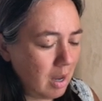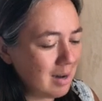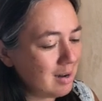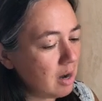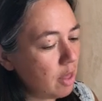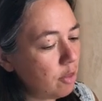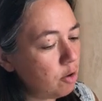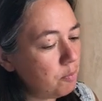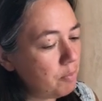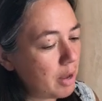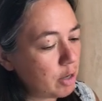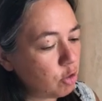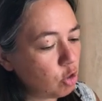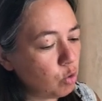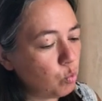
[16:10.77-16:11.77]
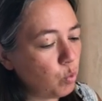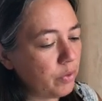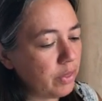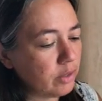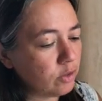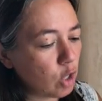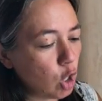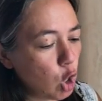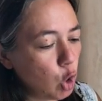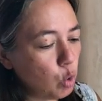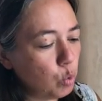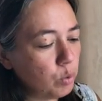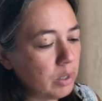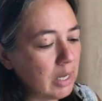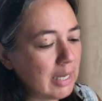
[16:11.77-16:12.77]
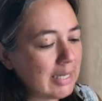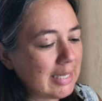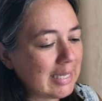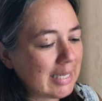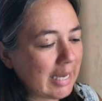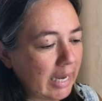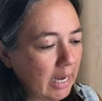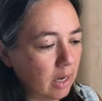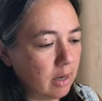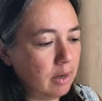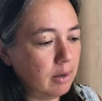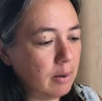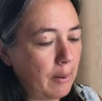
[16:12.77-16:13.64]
another bedroom with its own sink.